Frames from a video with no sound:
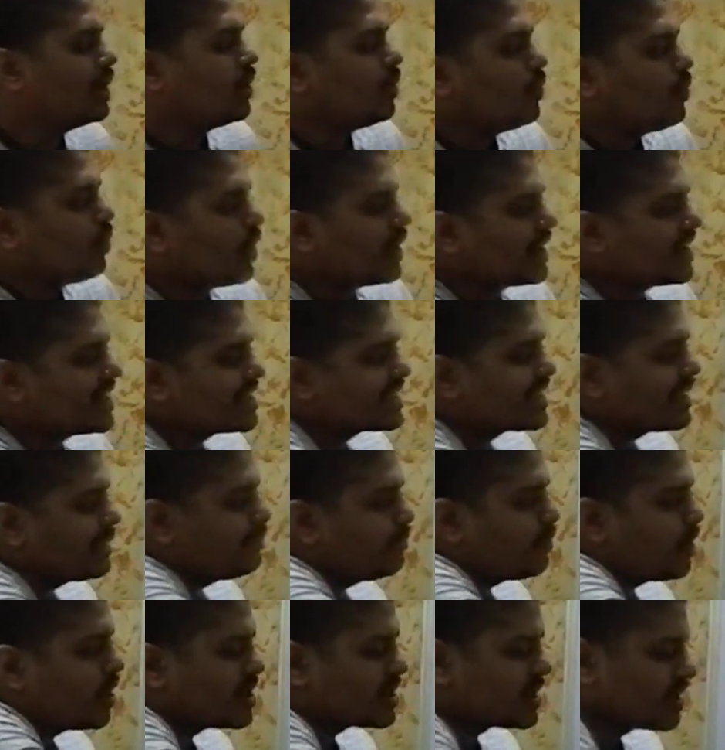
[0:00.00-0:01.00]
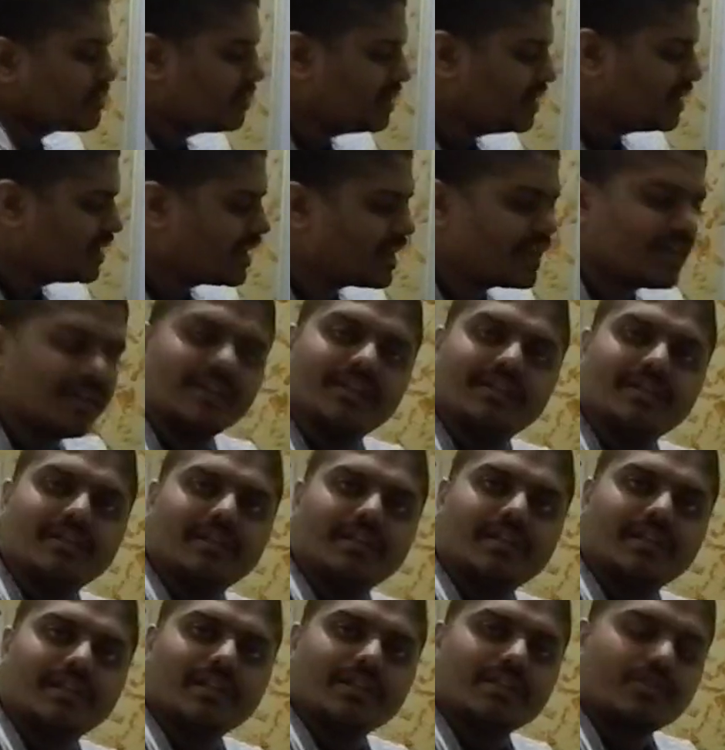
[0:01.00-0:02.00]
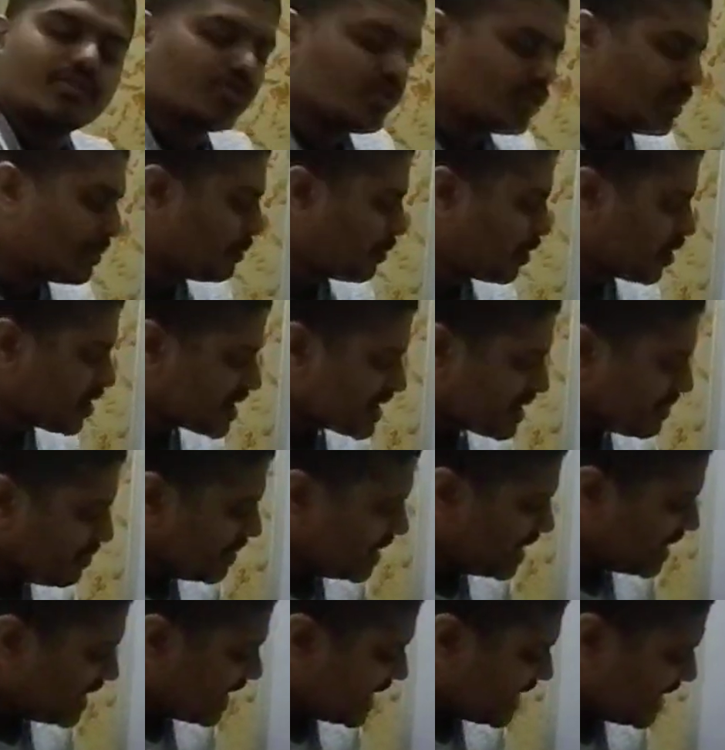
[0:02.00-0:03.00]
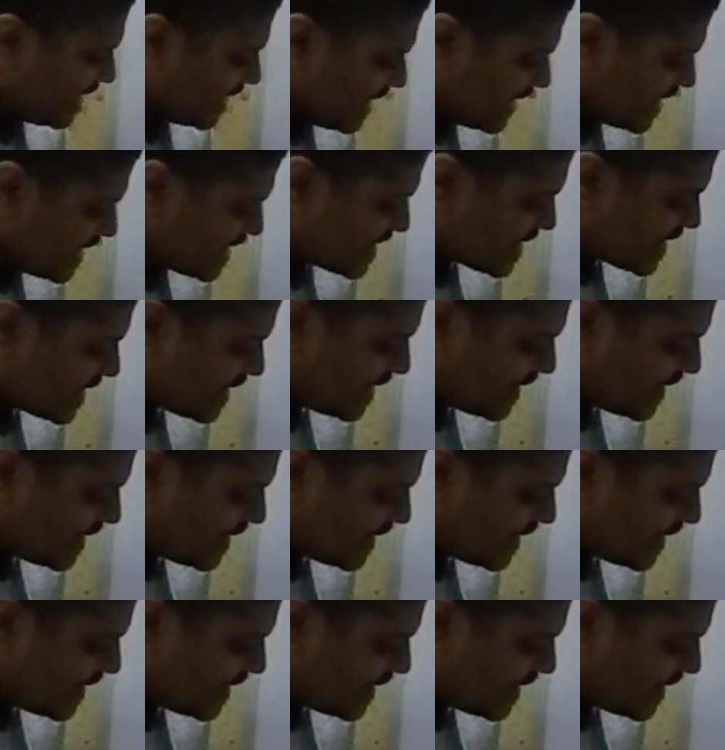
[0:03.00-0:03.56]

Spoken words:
what is the possibility? So the possibility is